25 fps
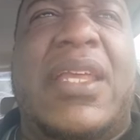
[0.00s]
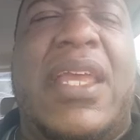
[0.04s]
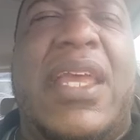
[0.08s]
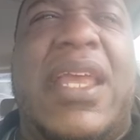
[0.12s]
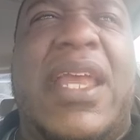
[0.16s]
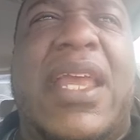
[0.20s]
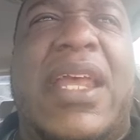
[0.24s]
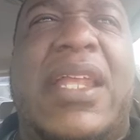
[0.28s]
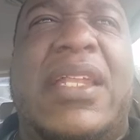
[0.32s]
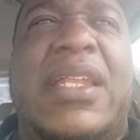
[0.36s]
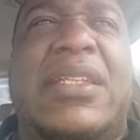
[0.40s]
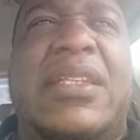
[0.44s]

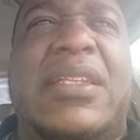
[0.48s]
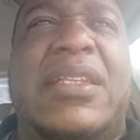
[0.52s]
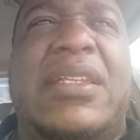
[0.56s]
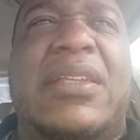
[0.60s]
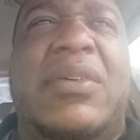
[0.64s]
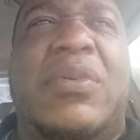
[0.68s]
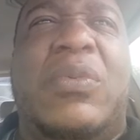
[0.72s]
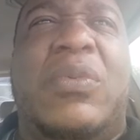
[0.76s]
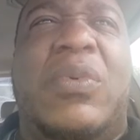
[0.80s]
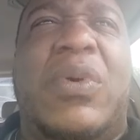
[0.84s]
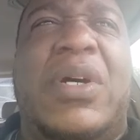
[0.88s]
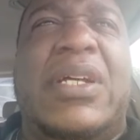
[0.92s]
and
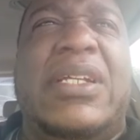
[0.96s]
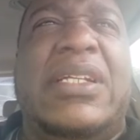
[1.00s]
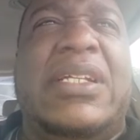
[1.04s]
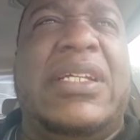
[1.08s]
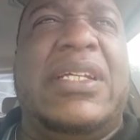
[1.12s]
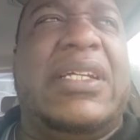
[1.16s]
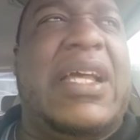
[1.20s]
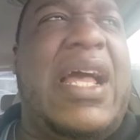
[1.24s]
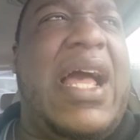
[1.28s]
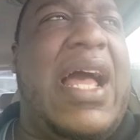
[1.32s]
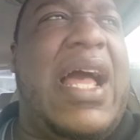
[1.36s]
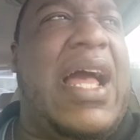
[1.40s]
one of
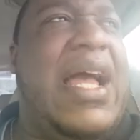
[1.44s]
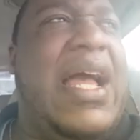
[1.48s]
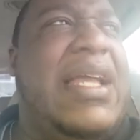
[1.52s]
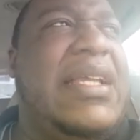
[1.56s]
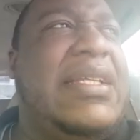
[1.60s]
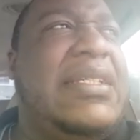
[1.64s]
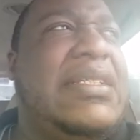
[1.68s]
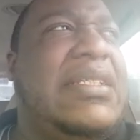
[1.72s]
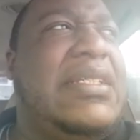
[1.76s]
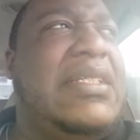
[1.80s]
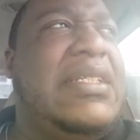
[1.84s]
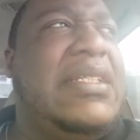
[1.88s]
the
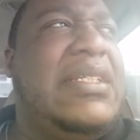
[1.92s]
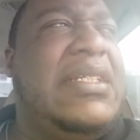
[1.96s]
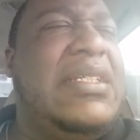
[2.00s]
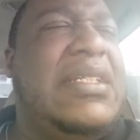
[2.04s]
guys,